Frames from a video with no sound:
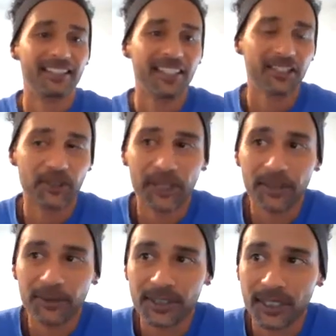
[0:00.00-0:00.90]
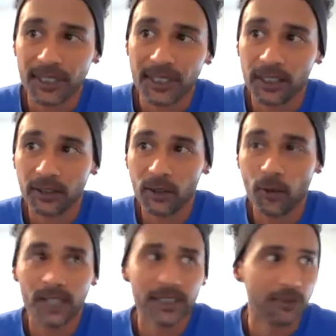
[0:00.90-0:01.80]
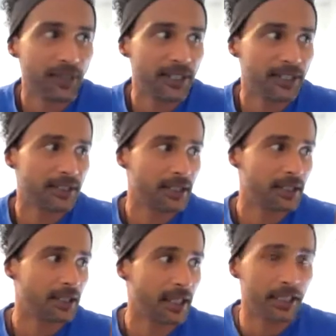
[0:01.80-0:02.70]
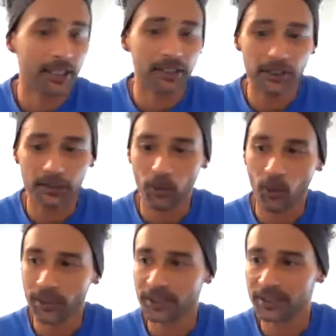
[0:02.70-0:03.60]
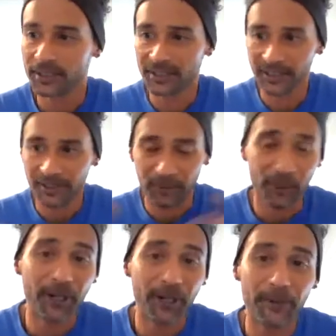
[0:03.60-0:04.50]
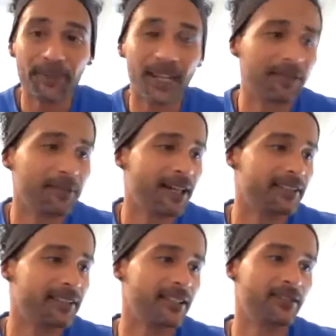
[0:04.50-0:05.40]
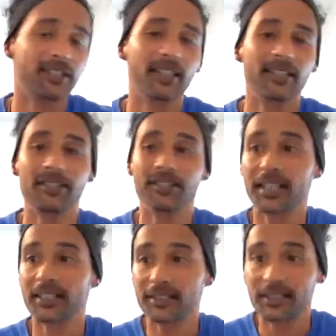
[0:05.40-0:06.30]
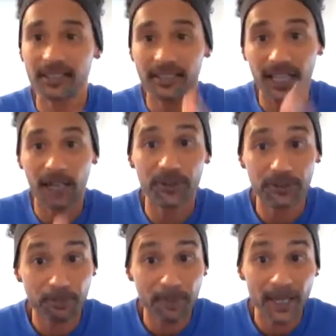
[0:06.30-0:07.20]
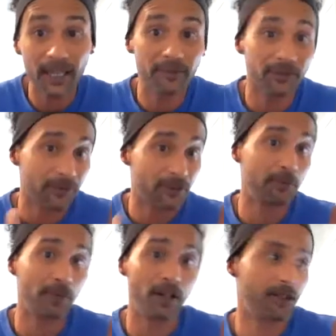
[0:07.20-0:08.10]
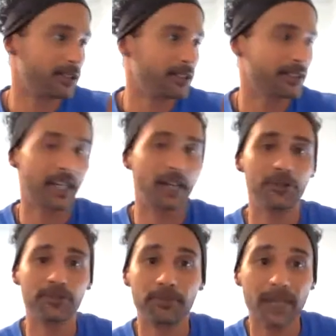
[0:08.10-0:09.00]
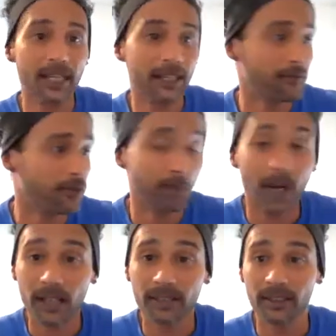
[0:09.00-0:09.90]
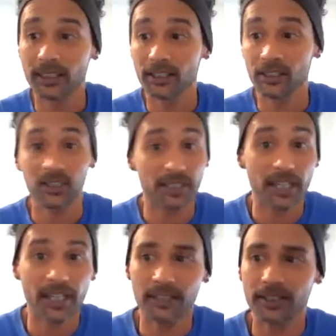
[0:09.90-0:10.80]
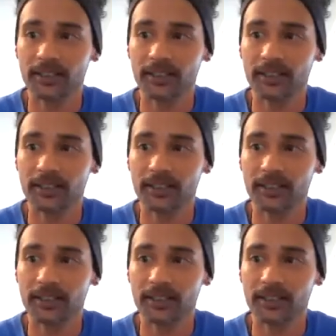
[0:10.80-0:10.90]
Yeah, so it was the question was like in the sports realm, everybody's like, okay, genetically this guy was made for football or this guy was made for boxing. It's genetics.